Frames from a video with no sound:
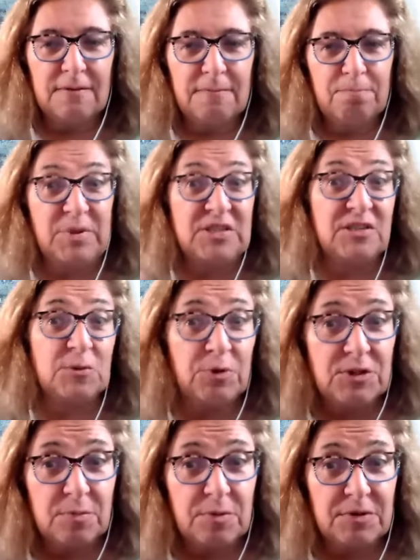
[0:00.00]
business
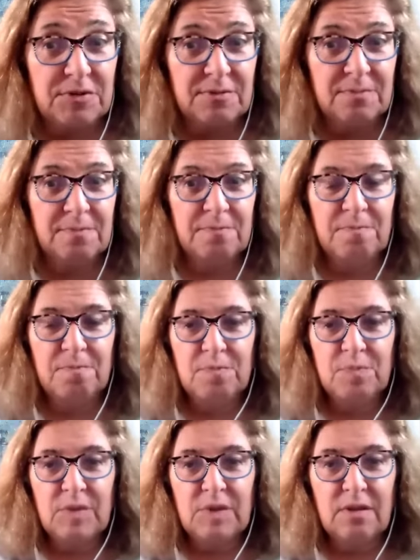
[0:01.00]
principles?
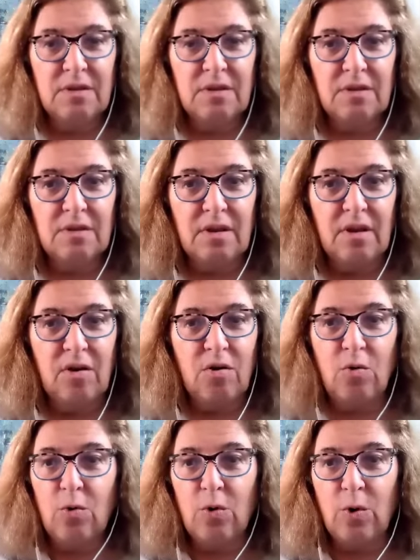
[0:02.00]

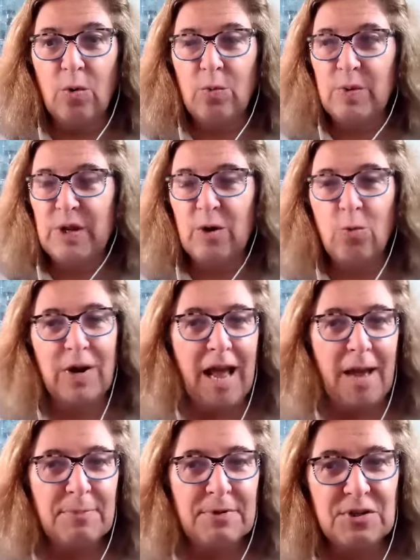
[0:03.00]
Or, what
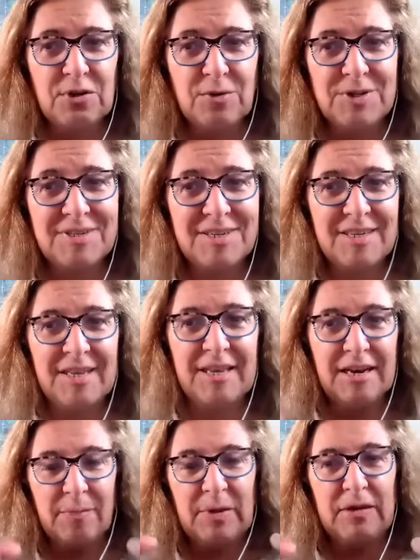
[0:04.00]
happened to you as a
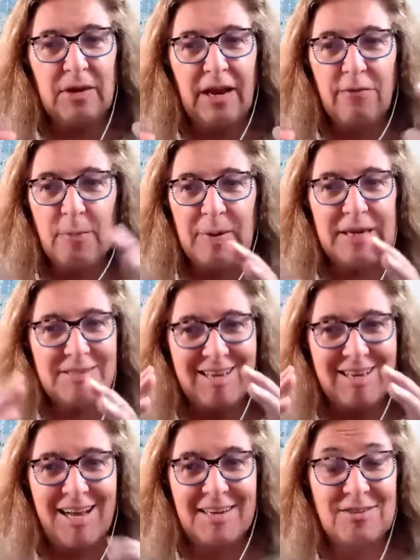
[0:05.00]
kid? I mean, everybody's
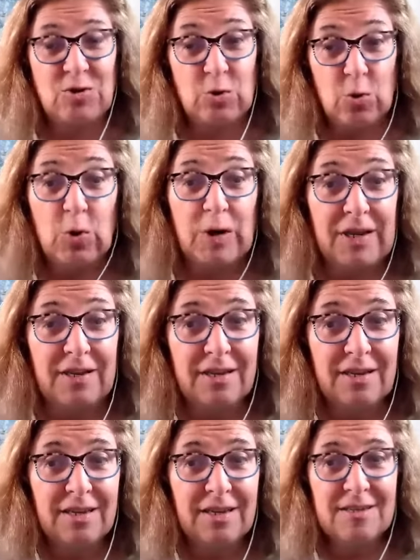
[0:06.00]
got a story
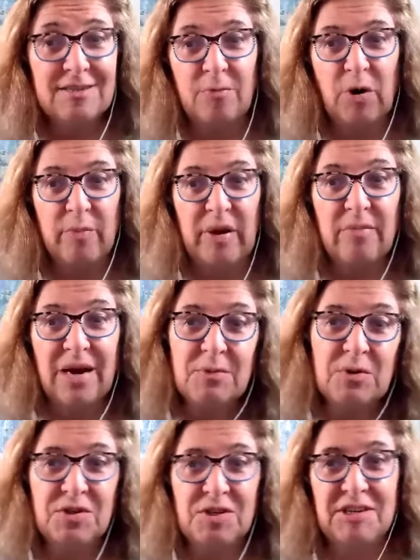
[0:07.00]
somewhere. My mom
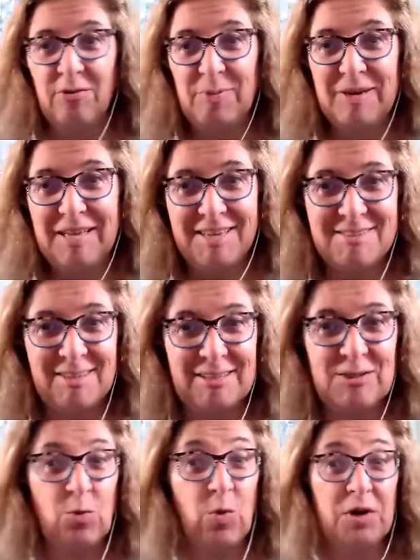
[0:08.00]
used to say, everybody has at
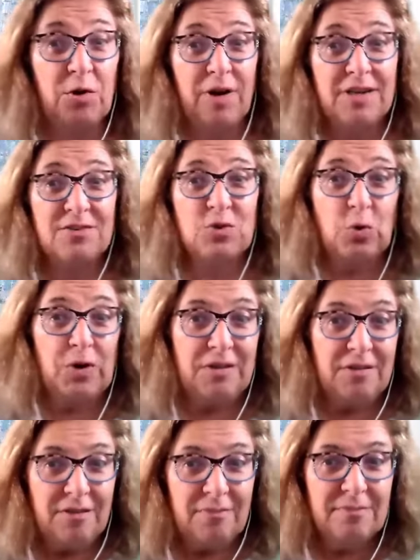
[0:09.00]
least one great story
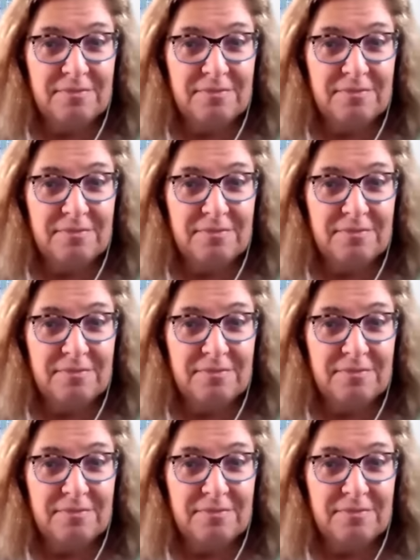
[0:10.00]
in them.